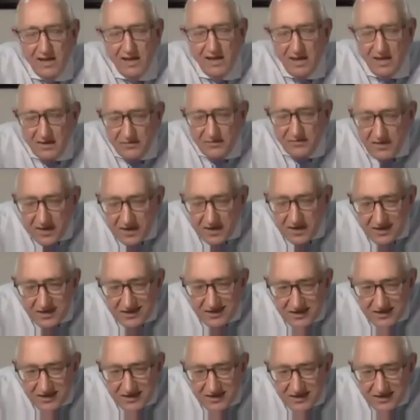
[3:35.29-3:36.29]
If the
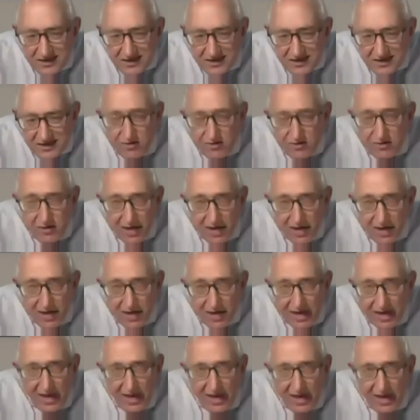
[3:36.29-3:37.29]
disease that you
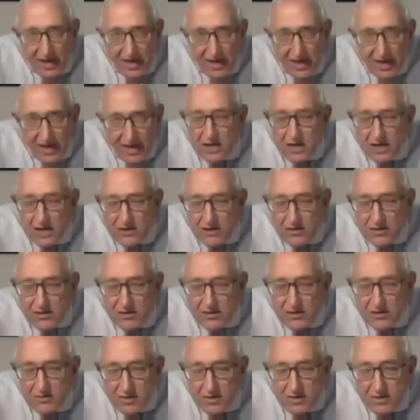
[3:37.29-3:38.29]
have is going
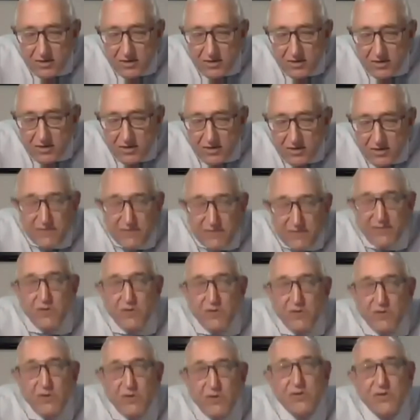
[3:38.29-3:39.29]
to kill you
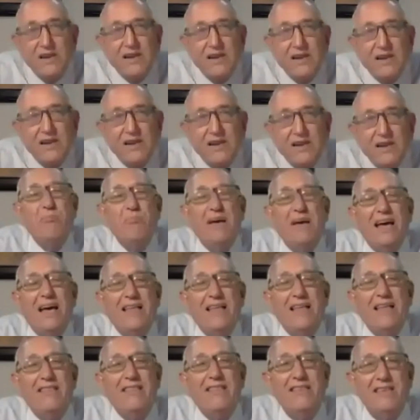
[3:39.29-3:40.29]
before the
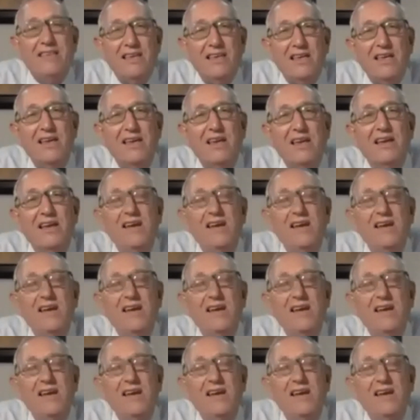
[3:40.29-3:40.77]
naturopathy